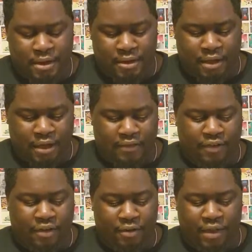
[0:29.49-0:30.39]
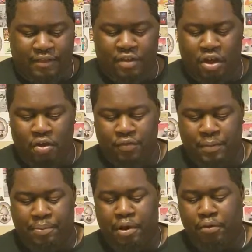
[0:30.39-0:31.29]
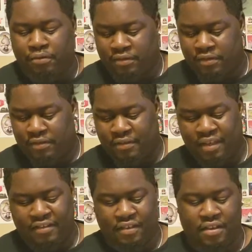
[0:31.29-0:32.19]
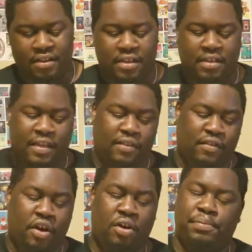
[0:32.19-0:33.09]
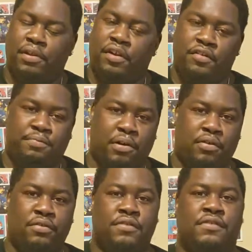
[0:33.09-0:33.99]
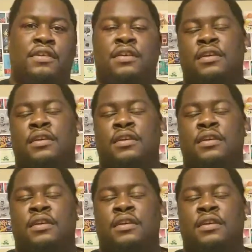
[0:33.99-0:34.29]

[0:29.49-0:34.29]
Okay, so it's called the Pulse section. They used to call it Player's Pulse.